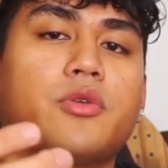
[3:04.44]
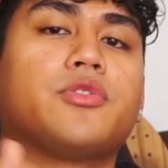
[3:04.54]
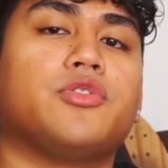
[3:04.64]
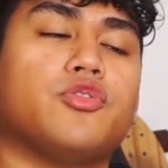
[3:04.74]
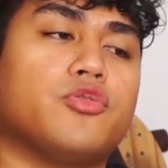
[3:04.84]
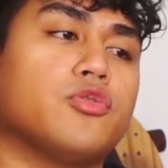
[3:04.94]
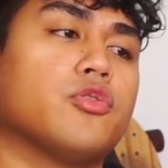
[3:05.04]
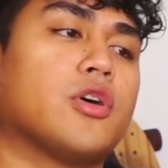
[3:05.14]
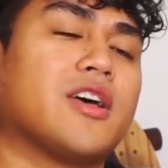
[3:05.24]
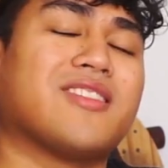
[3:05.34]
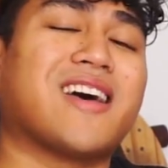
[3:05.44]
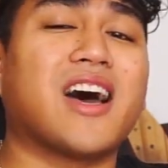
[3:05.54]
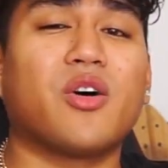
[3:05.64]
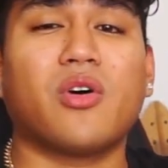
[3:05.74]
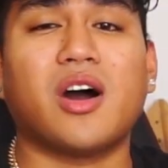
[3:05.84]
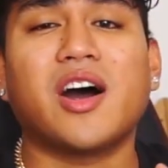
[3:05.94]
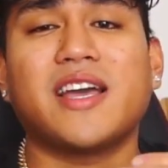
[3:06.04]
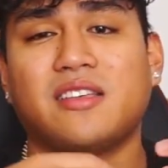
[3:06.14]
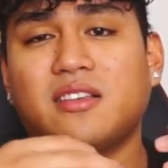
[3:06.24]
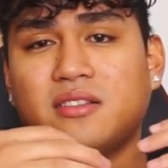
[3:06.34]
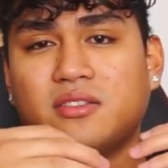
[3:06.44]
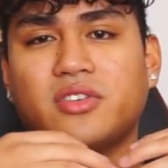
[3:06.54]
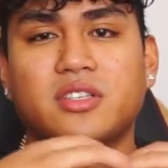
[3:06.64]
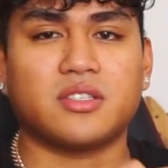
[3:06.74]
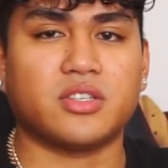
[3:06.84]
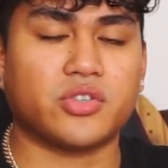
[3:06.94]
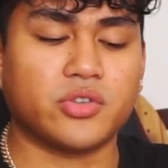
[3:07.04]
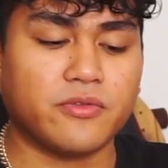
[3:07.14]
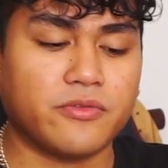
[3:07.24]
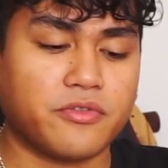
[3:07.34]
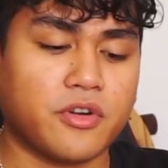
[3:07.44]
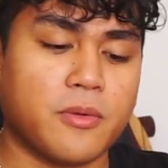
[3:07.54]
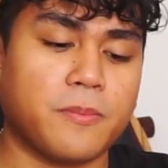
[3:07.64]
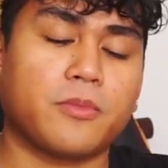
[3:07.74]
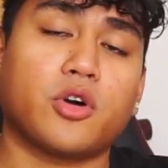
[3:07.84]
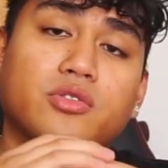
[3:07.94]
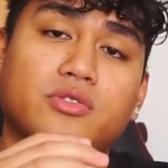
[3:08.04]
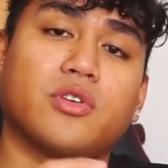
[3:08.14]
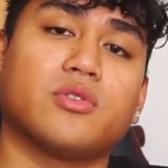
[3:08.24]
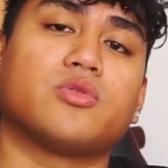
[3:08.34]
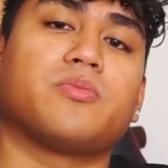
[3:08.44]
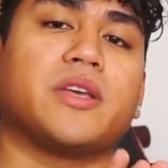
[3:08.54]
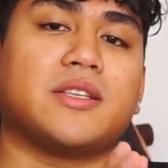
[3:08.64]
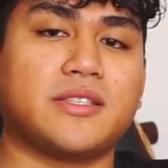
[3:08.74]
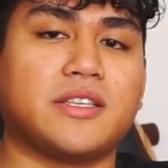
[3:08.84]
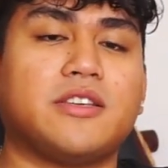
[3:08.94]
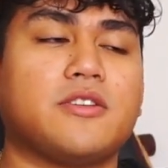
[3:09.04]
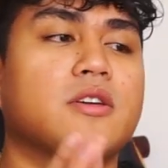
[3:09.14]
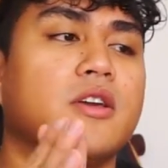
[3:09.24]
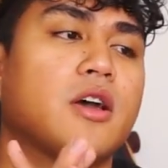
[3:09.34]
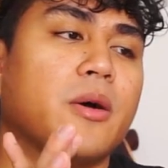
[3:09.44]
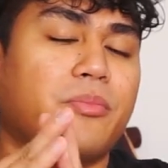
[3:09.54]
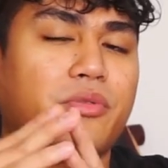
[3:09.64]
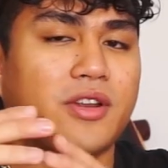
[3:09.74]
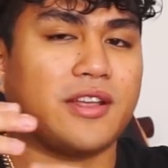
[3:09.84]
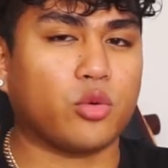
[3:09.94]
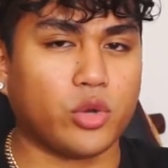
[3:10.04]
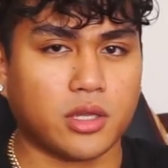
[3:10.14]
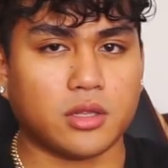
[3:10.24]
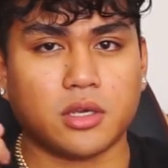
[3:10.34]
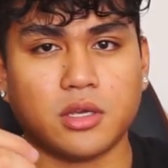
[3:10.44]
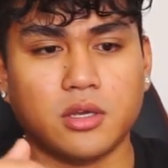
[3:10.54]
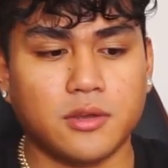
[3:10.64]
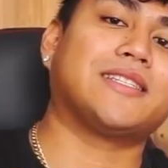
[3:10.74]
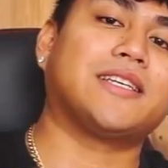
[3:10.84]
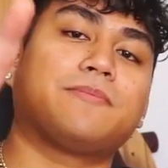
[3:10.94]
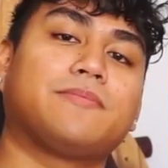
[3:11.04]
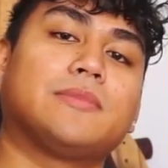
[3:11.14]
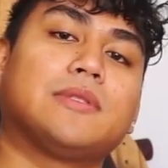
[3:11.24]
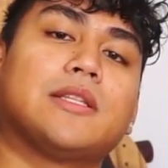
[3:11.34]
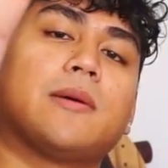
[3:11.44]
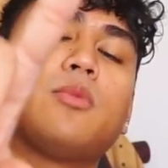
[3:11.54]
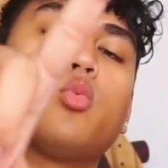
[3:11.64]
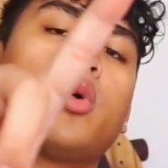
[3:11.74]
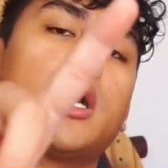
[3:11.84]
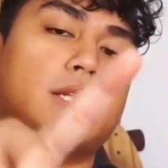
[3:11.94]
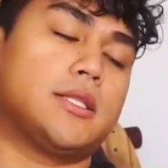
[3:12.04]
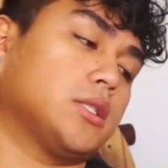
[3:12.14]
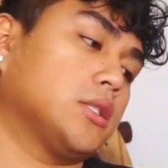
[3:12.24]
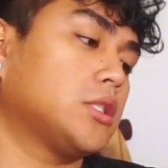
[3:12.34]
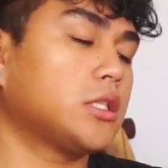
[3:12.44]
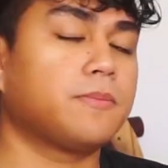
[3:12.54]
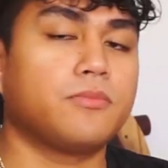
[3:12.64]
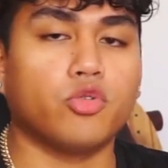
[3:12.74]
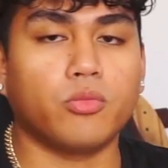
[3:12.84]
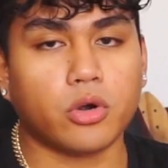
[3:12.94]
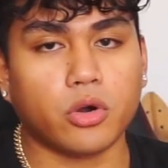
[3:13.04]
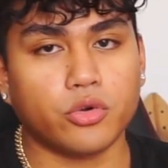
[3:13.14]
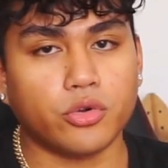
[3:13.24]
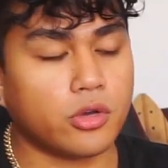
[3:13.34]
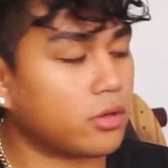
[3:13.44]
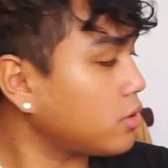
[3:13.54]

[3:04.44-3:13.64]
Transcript: with you and how I transitioned from console to PC pretty quickly. Tip number one, tip numero uno.